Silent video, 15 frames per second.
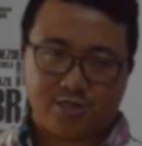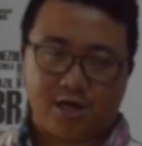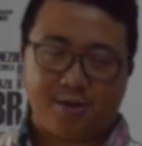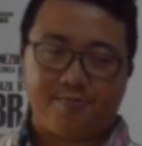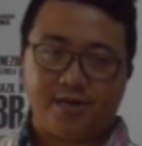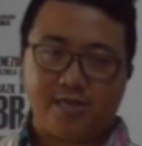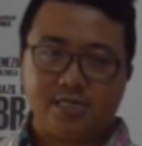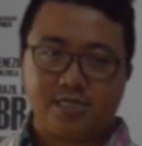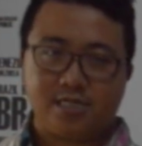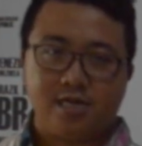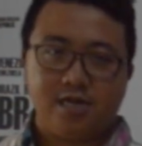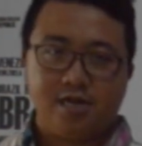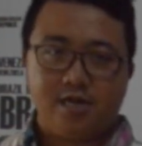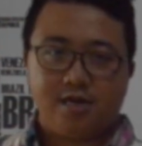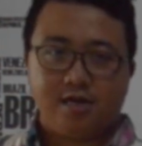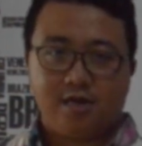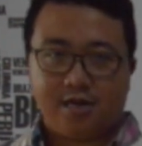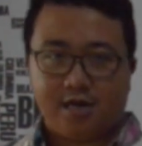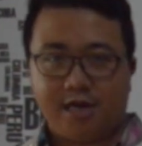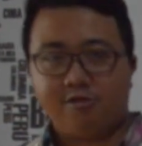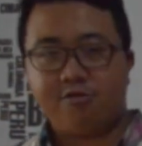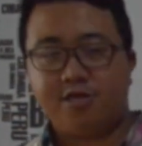Japanese
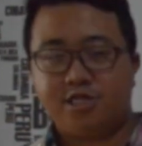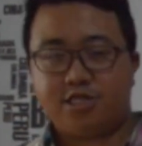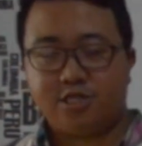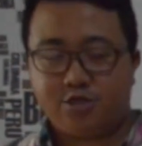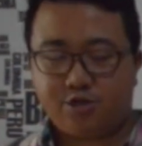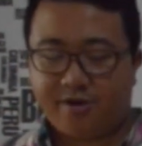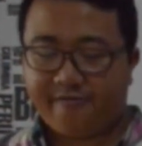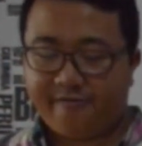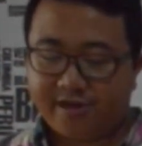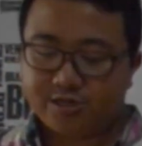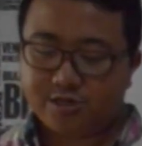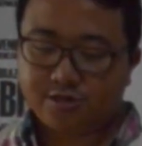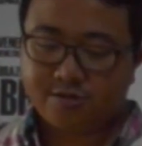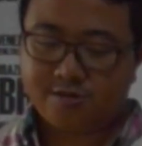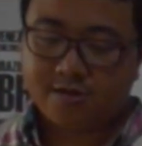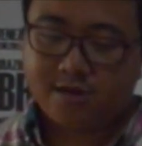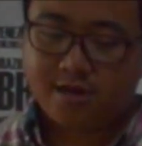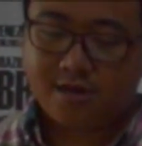and Indonesia joint venture.